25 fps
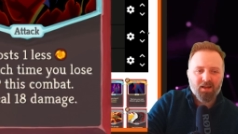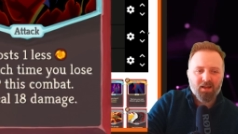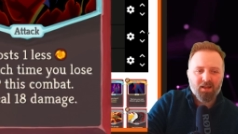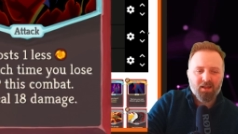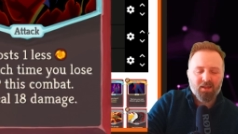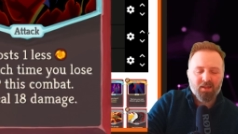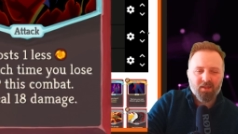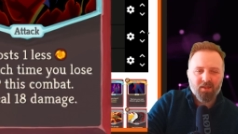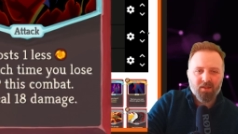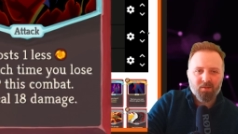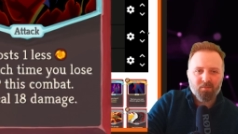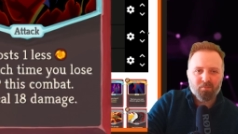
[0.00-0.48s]

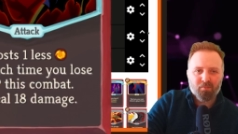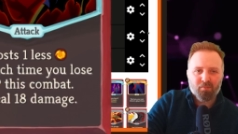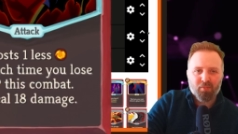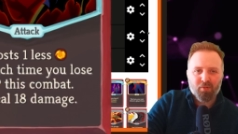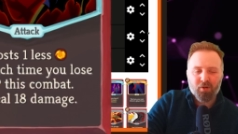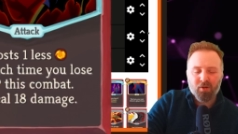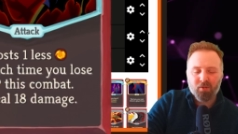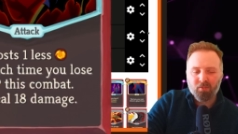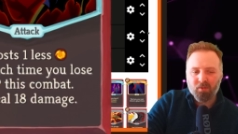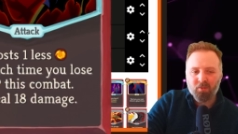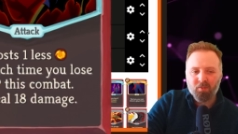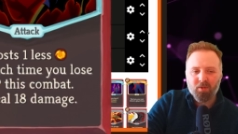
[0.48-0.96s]
The
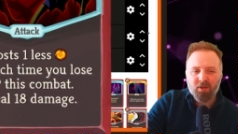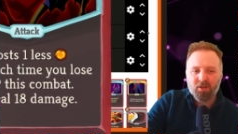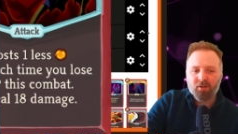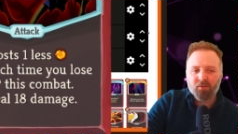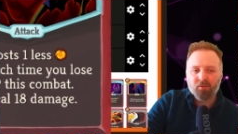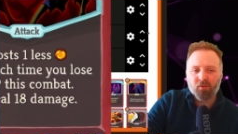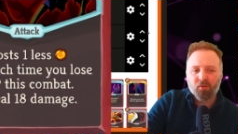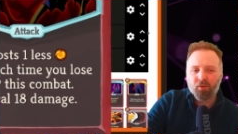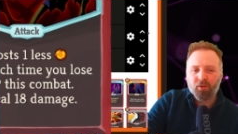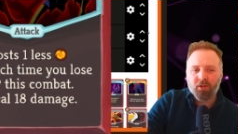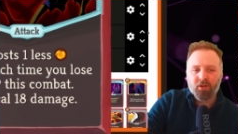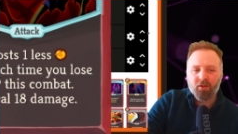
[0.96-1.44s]
problem is
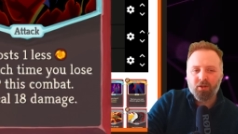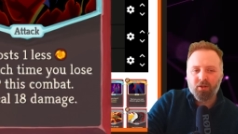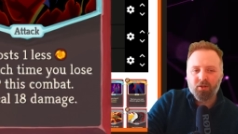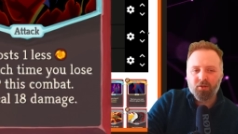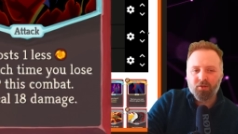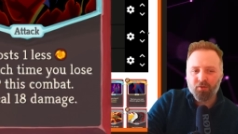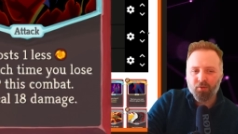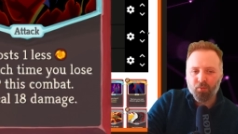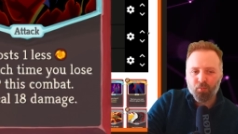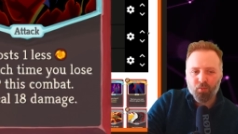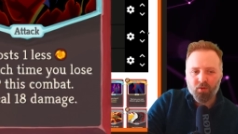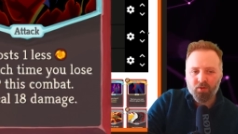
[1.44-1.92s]
you're only going to
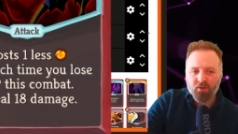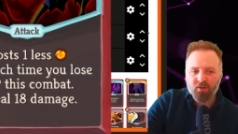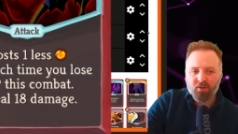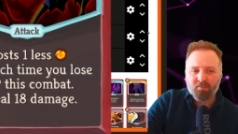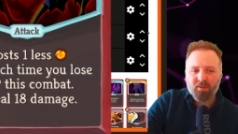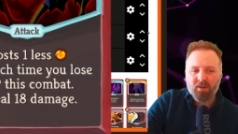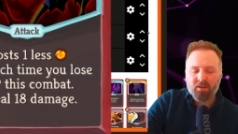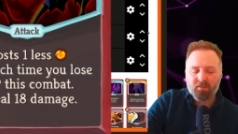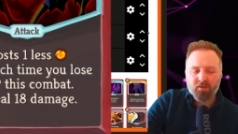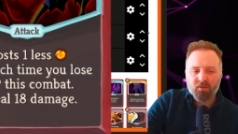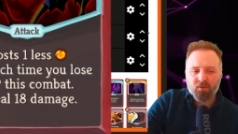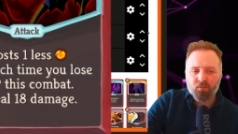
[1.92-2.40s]
use it once,
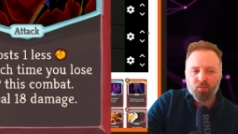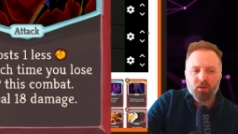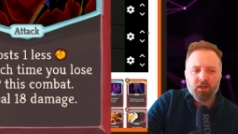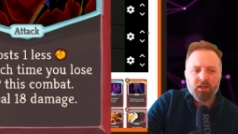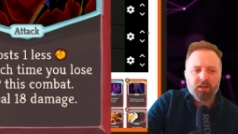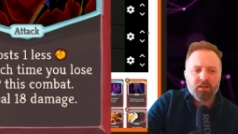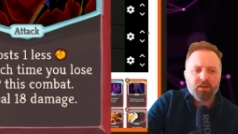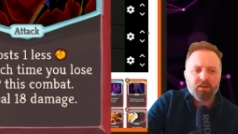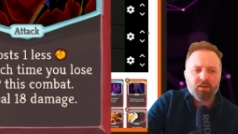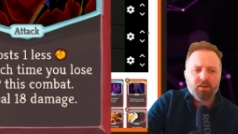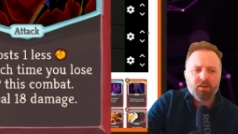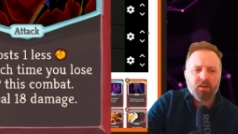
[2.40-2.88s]
maybe
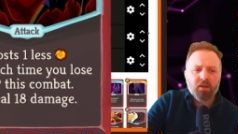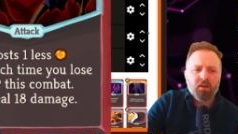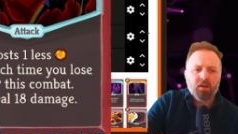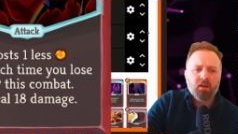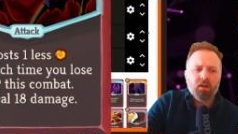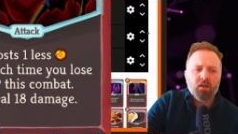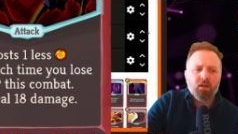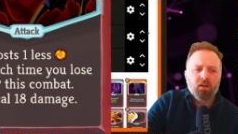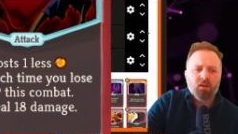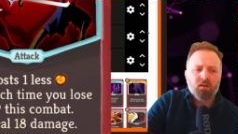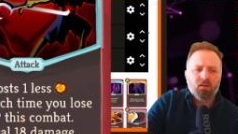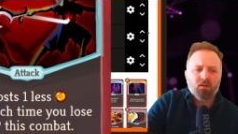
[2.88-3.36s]
twice.
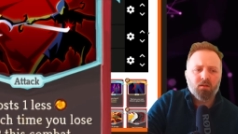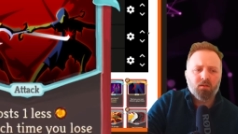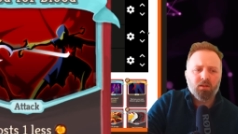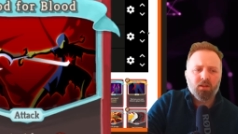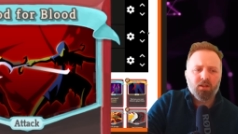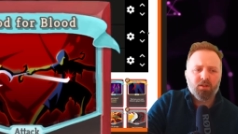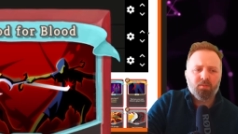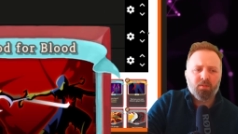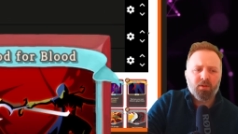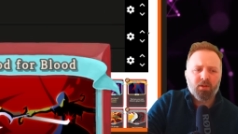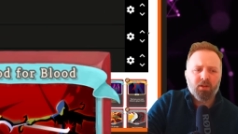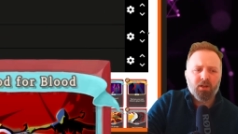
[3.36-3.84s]

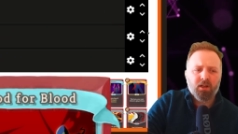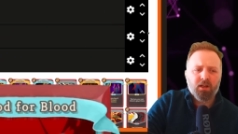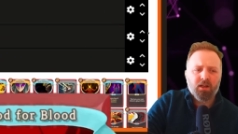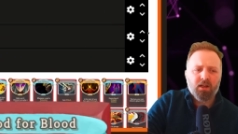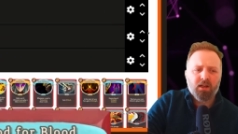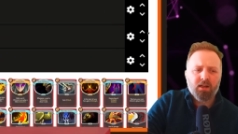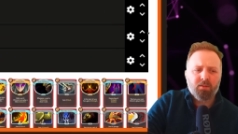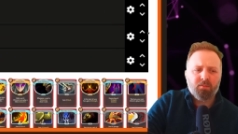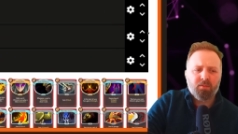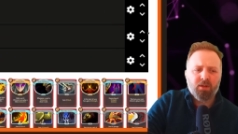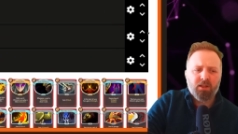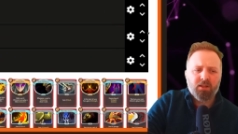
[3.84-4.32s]
Let's put it at a
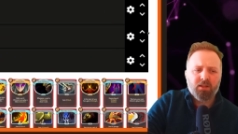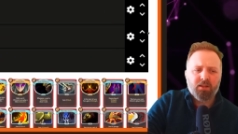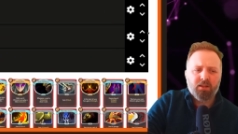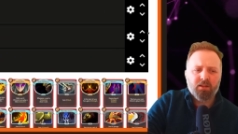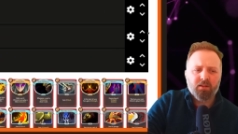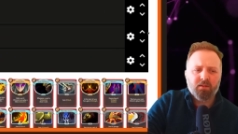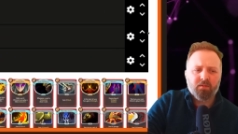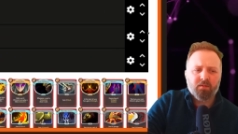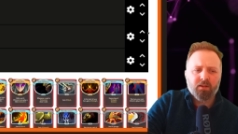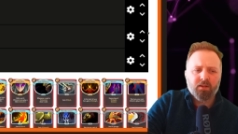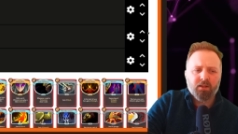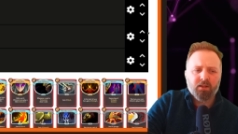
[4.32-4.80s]
high B
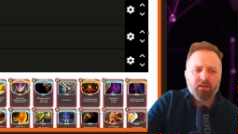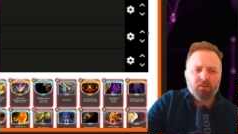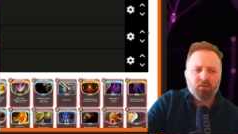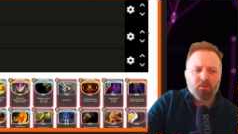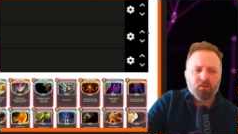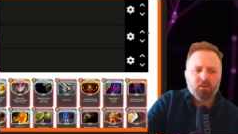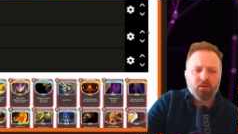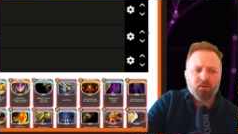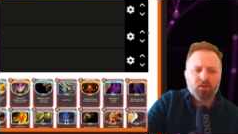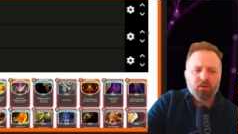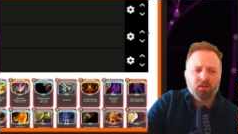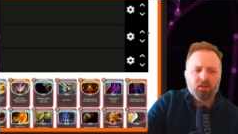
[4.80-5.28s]
tier for now,
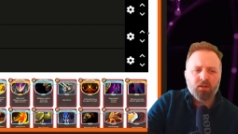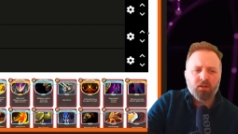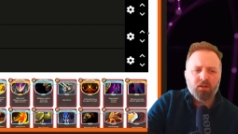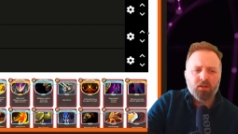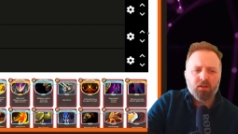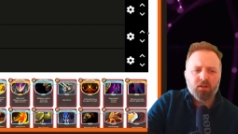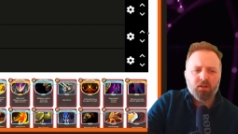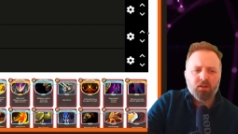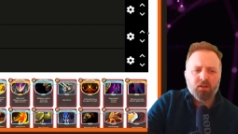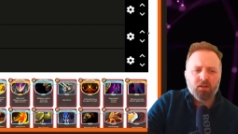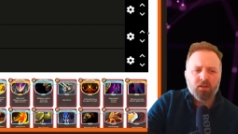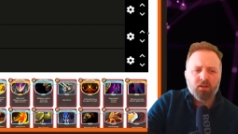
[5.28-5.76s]

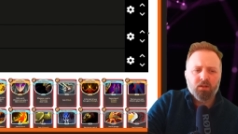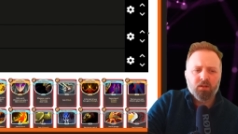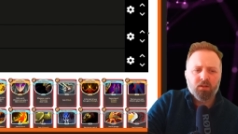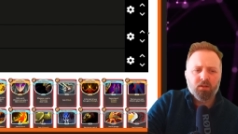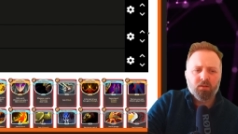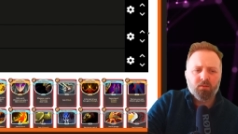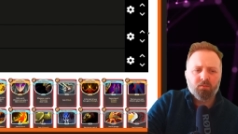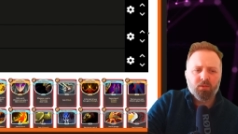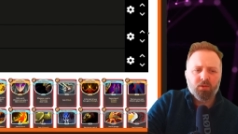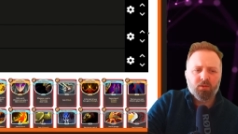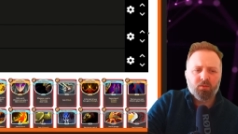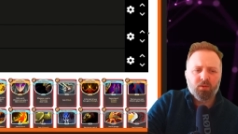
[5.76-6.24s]

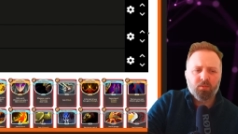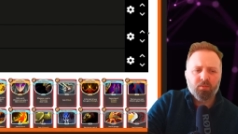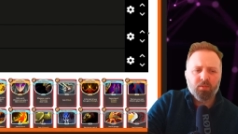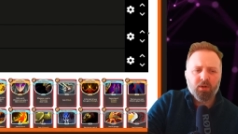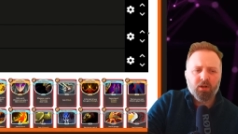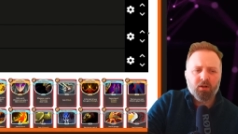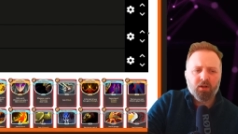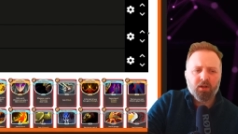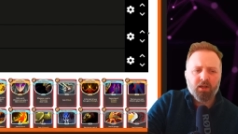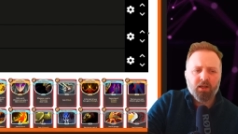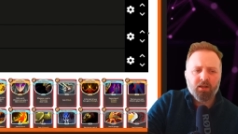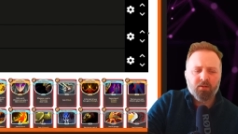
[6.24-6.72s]
between
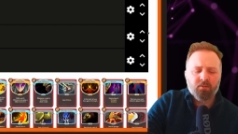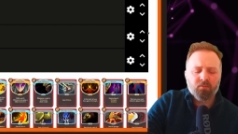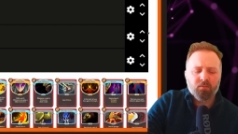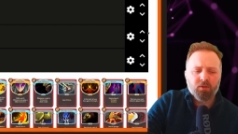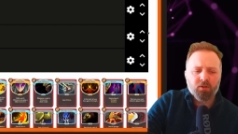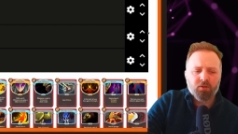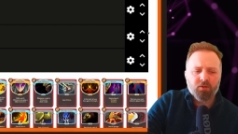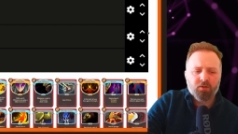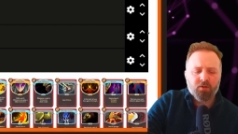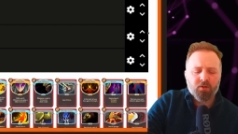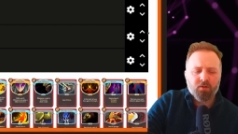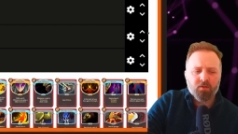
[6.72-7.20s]
Barricade and
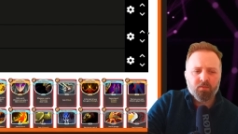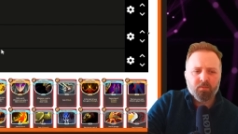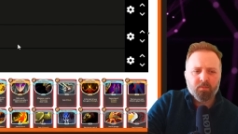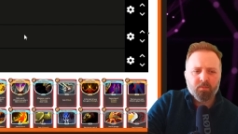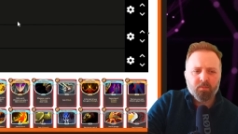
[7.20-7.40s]
Bludgeon.